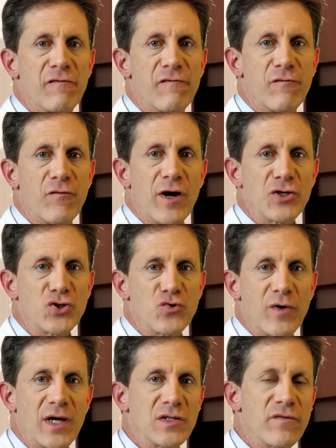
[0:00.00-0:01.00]
a fresh
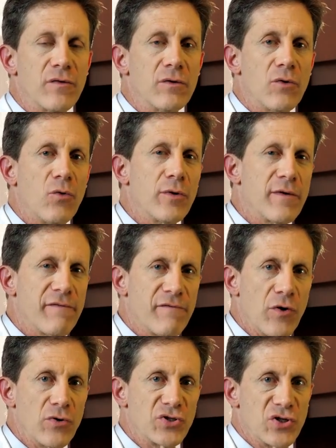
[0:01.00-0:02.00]
transfer or a
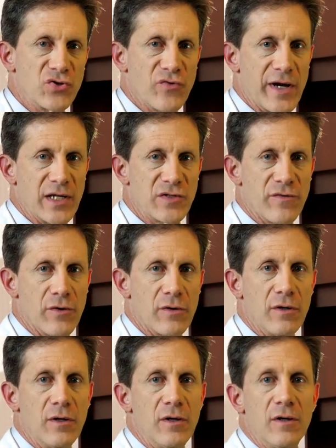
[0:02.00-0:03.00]
frozen transfer.
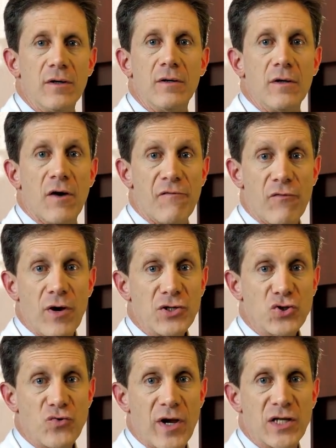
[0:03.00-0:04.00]
A
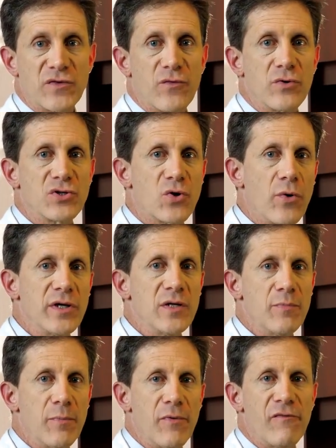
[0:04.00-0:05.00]
fresh transfer is going
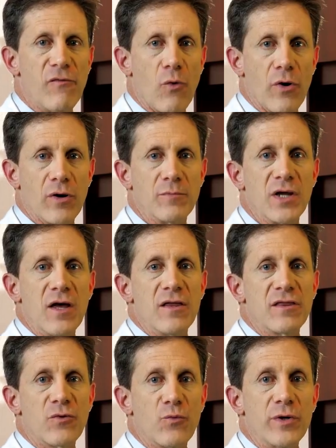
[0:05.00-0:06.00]
to be performed
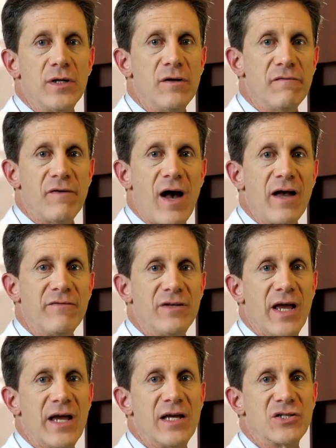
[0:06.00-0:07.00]
three to five
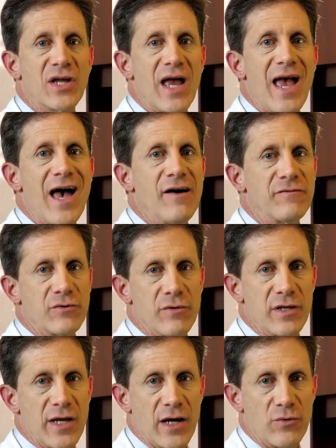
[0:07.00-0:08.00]
days after
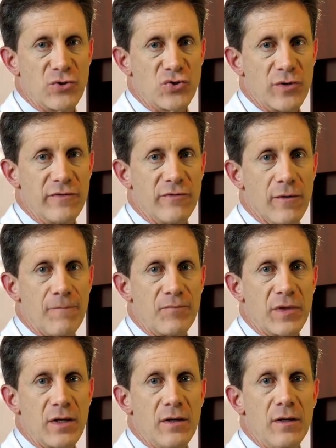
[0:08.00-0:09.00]
the egg retrieval.
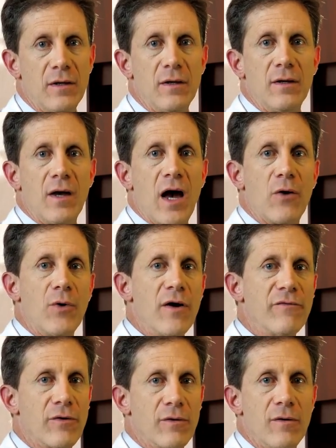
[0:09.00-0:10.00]

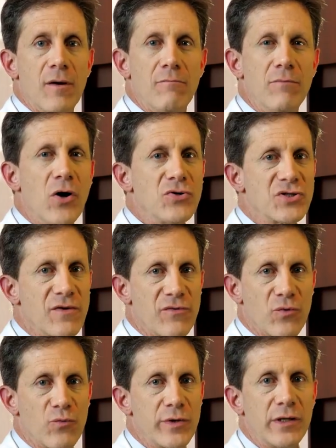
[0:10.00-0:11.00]
However, most of
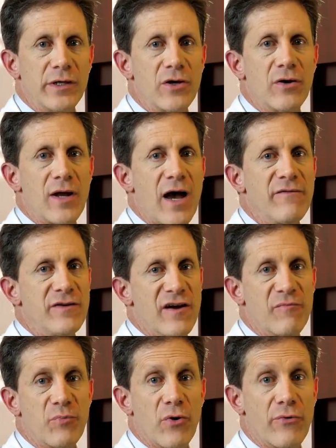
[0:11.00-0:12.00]
the really good I V
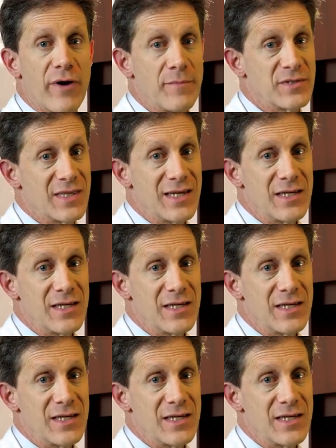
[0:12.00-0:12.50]
F programs